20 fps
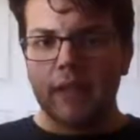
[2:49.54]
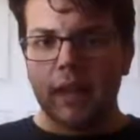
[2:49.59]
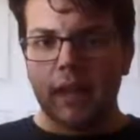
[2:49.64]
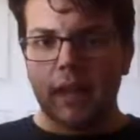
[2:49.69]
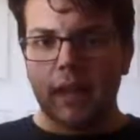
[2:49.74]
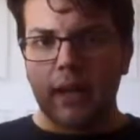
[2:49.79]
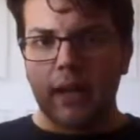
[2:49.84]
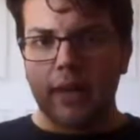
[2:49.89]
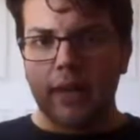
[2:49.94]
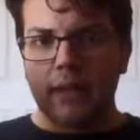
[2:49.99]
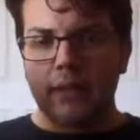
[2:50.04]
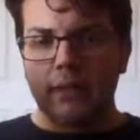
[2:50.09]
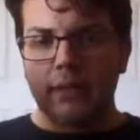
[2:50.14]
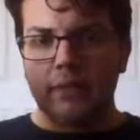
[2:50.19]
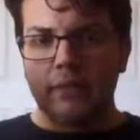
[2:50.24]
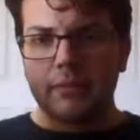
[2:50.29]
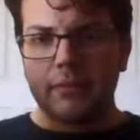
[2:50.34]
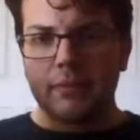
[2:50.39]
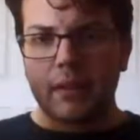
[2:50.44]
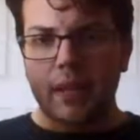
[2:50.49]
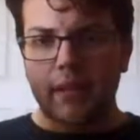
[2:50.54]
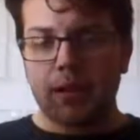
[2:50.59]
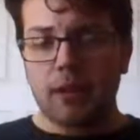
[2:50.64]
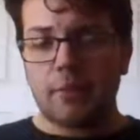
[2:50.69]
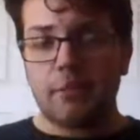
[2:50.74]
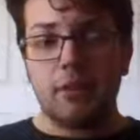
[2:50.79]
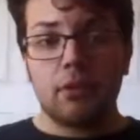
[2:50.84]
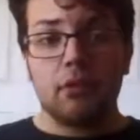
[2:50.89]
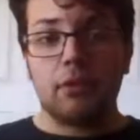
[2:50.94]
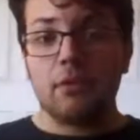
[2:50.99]
uh,
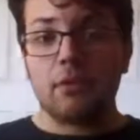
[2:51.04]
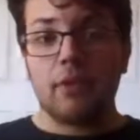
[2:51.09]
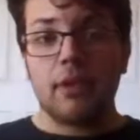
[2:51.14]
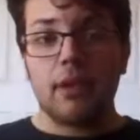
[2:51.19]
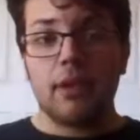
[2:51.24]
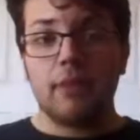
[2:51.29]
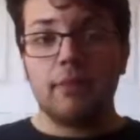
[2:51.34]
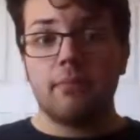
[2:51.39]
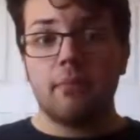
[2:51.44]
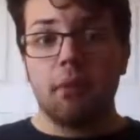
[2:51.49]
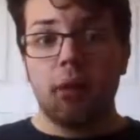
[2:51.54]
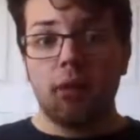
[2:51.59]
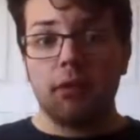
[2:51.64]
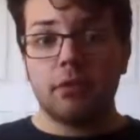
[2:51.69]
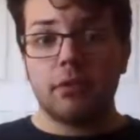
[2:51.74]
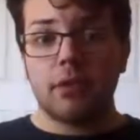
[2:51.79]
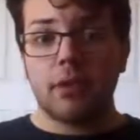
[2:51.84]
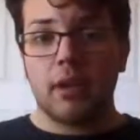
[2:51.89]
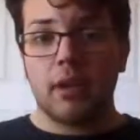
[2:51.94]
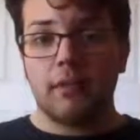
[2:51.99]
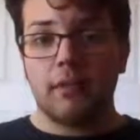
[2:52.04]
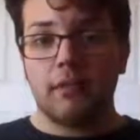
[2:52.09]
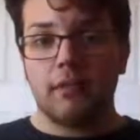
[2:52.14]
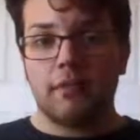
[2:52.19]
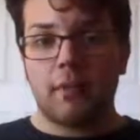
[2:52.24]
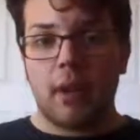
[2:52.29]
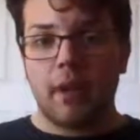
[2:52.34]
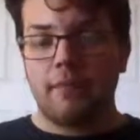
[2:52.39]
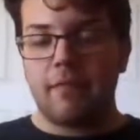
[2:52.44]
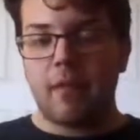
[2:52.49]
attempting to read most
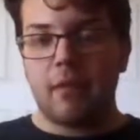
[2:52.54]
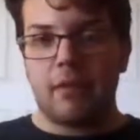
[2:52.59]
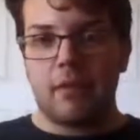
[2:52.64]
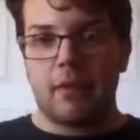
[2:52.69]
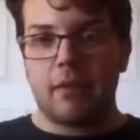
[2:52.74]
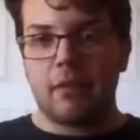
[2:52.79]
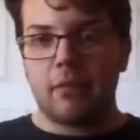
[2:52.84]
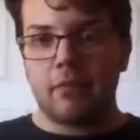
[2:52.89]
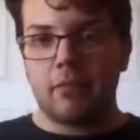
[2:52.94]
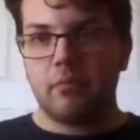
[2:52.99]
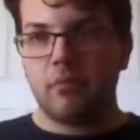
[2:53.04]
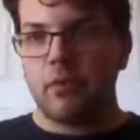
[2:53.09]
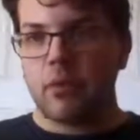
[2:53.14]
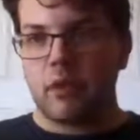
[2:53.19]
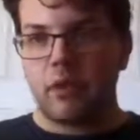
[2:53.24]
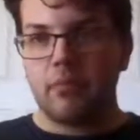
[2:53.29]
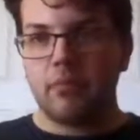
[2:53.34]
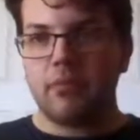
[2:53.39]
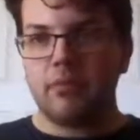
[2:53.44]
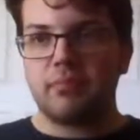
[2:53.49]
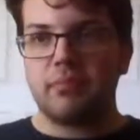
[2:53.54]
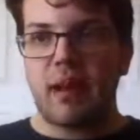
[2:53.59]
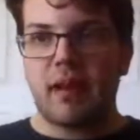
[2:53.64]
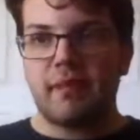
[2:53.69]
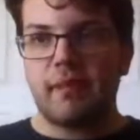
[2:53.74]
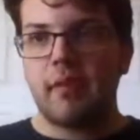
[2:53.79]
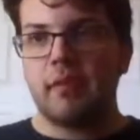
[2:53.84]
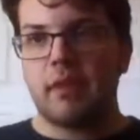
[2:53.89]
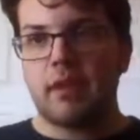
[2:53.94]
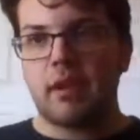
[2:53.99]
of my favorite, you know, just my
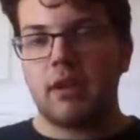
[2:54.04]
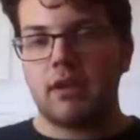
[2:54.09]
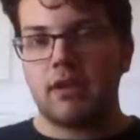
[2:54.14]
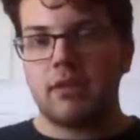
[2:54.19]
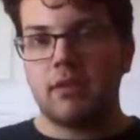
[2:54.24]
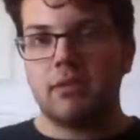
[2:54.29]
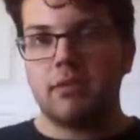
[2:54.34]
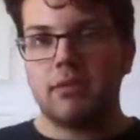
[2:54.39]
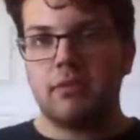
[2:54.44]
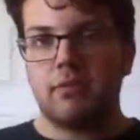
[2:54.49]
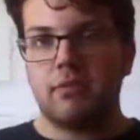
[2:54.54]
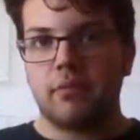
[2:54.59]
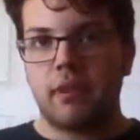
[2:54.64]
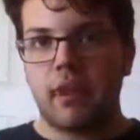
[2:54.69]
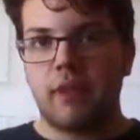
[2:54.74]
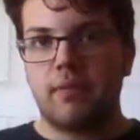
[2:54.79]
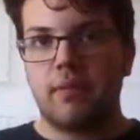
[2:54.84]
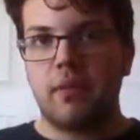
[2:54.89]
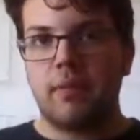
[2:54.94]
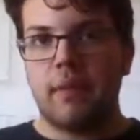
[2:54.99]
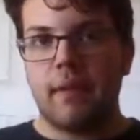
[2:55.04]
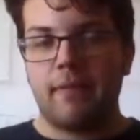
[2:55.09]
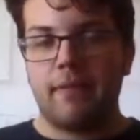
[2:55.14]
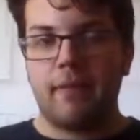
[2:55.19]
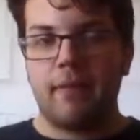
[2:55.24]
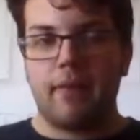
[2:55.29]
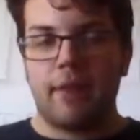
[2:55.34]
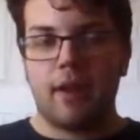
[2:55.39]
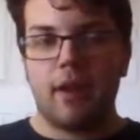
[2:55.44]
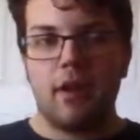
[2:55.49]
favorite series that involve my
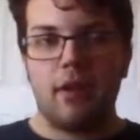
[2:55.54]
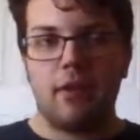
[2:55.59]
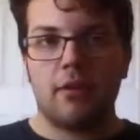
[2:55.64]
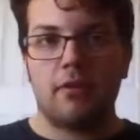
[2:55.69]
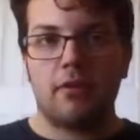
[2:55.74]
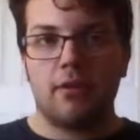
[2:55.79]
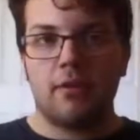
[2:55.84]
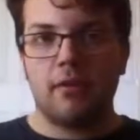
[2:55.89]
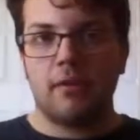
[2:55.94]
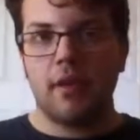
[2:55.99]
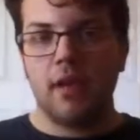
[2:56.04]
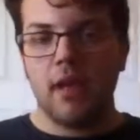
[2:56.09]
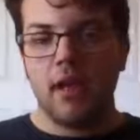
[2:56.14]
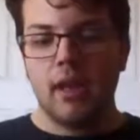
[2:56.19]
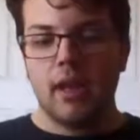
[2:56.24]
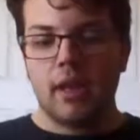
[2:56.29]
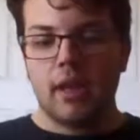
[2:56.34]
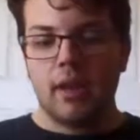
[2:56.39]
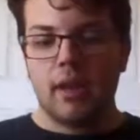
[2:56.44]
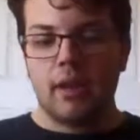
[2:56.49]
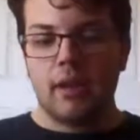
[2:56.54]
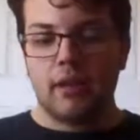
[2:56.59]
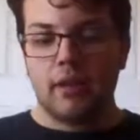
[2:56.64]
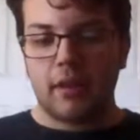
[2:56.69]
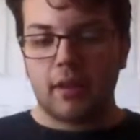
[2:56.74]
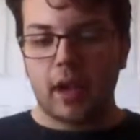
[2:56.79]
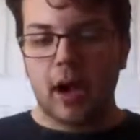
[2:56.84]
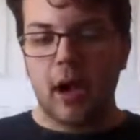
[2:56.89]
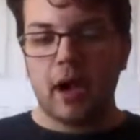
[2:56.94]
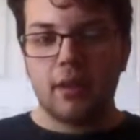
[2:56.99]
favorite characters. Uh,
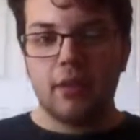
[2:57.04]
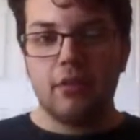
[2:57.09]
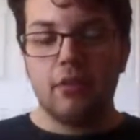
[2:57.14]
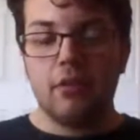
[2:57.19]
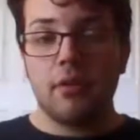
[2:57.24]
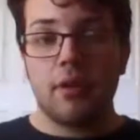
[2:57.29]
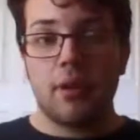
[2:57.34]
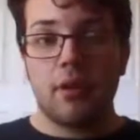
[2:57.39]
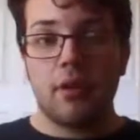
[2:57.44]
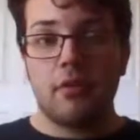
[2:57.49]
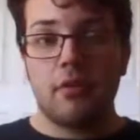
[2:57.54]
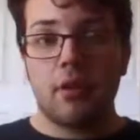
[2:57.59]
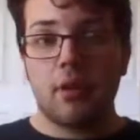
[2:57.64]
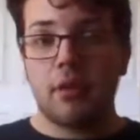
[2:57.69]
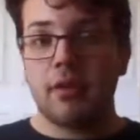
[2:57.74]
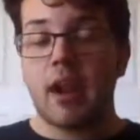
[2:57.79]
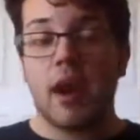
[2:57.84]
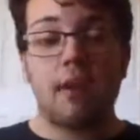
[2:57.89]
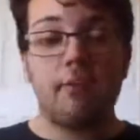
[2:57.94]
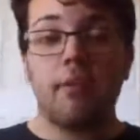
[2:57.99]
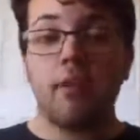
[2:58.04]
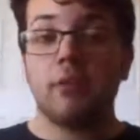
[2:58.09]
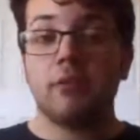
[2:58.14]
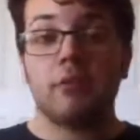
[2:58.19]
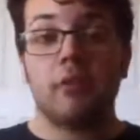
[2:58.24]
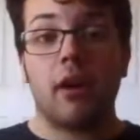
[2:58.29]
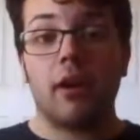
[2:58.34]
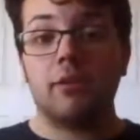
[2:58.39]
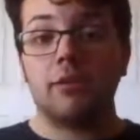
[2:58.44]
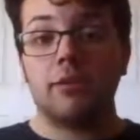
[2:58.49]
the continuity, the entire
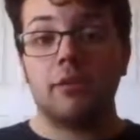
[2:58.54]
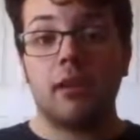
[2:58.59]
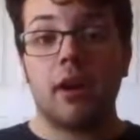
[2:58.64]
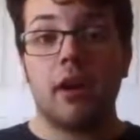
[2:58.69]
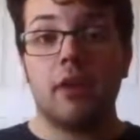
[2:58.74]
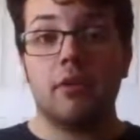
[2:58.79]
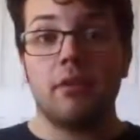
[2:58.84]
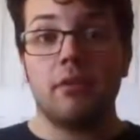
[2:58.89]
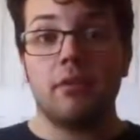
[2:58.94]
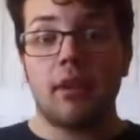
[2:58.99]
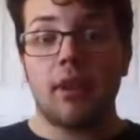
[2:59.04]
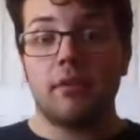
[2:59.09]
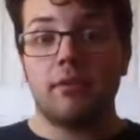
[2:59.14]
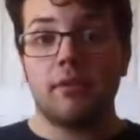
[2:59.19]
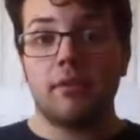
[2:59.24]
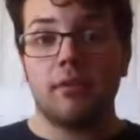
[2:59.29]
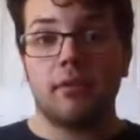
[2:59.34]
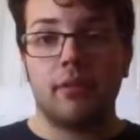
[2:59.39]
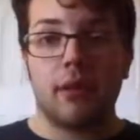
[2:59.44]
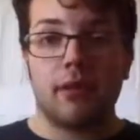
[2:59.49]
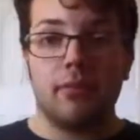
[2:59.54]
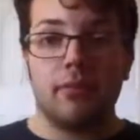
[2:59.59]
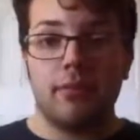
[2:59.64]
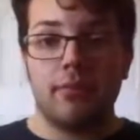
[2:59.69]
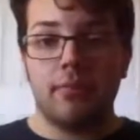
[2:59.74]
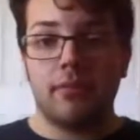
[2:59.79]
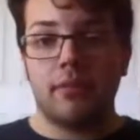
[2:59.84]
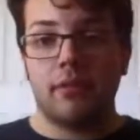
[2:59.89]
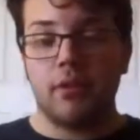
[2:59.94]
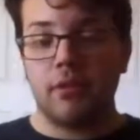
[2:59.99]
post-crisis continuity up until they
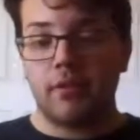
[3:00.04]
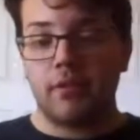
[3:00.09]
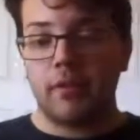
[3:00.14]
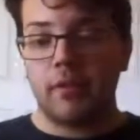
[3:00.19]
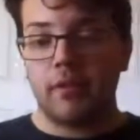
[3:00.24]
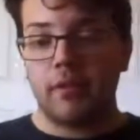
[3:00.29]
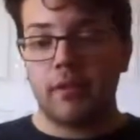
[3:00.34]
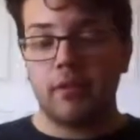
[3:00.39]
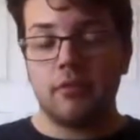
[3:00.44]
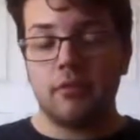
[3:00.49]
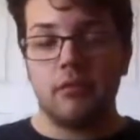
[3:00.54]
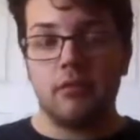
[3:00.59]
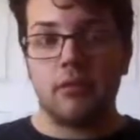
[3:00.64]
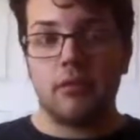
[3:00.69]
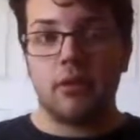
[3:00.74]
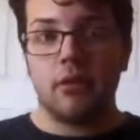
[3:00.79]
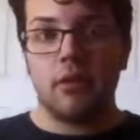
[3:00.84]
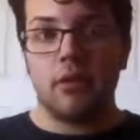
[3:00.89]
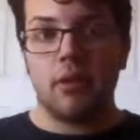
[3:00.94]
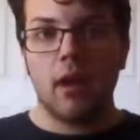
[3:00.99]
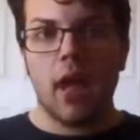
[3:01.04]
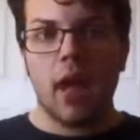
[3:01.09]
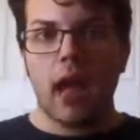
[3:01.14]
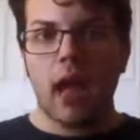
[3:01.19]
reboot the New Fifty Two. So